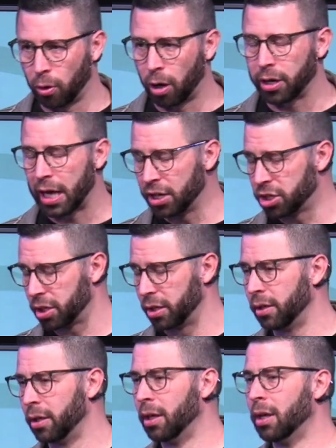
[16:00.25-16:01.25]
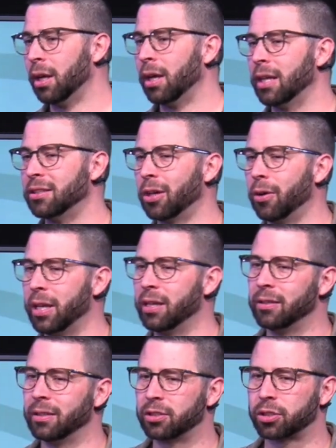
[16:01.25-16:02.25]
our nation. And so he
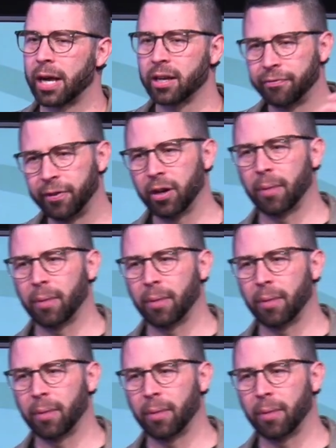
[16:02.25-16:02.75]
tried to figure out,